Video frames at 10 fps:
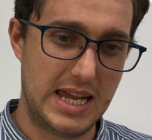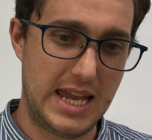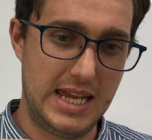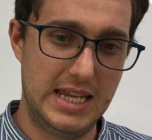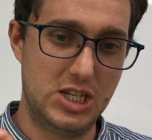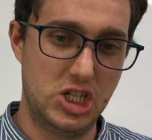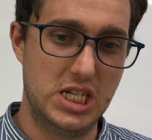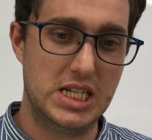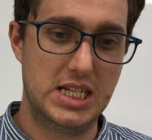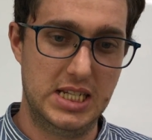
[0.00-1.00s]

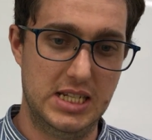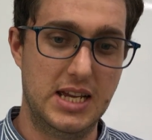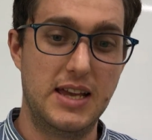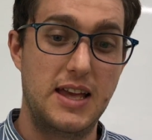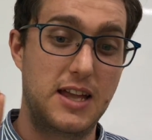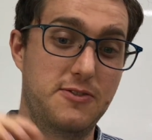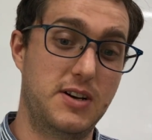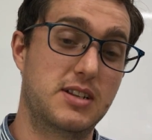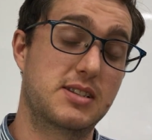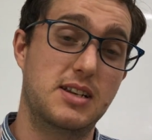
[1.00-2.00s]
AGE,
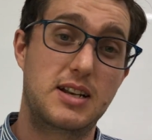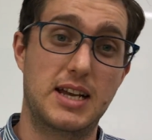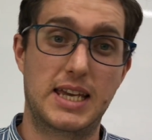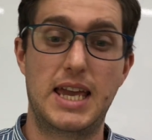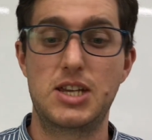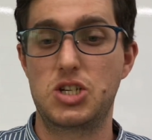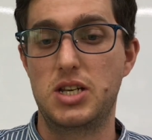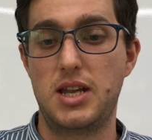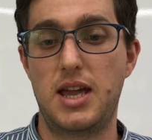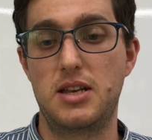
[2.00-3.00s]
advanced
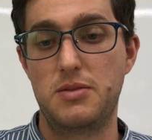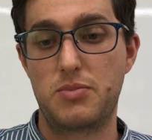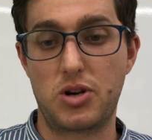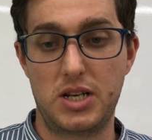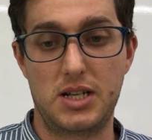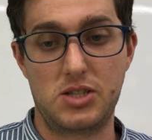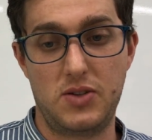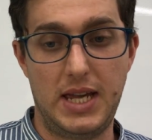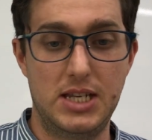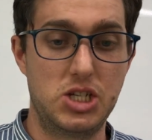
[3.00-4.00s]
glycation end products,
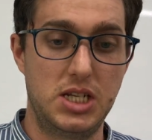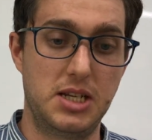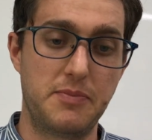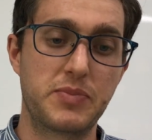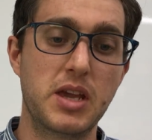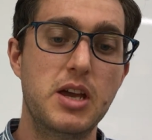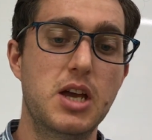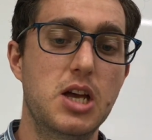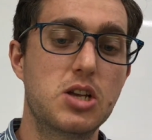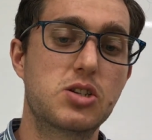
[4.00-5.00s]
AGE.
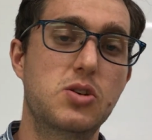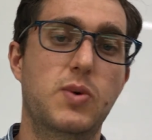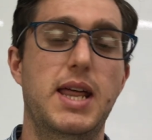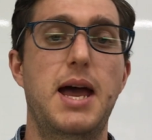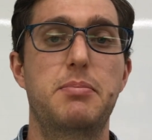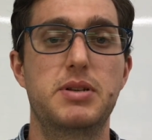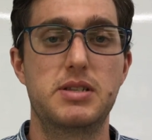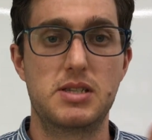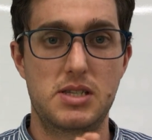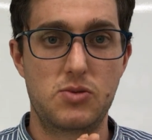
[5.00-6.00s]
So what
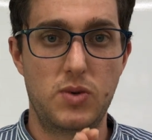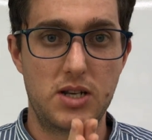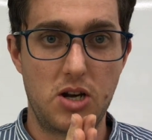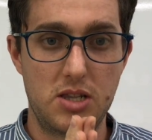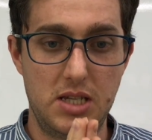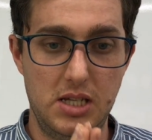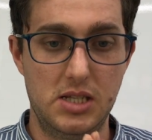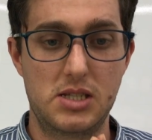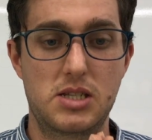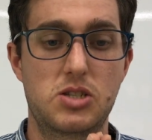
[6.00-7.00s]
happens? What are
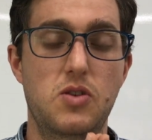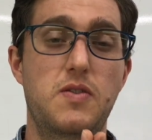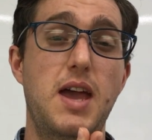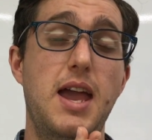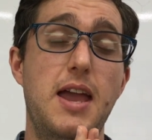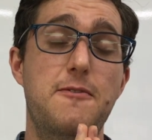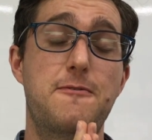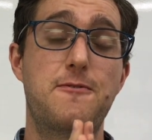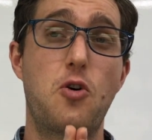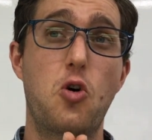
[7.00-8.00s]
these? So they
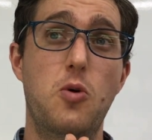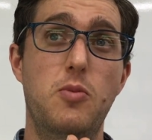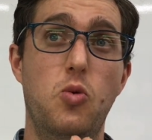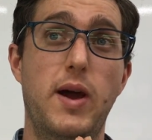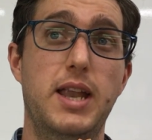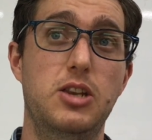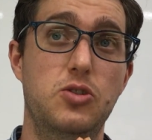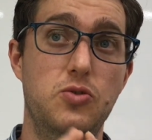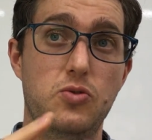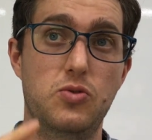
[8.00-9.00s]
form when
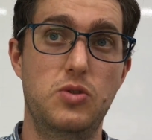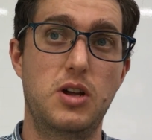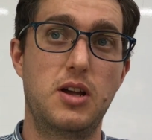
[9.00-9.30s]
you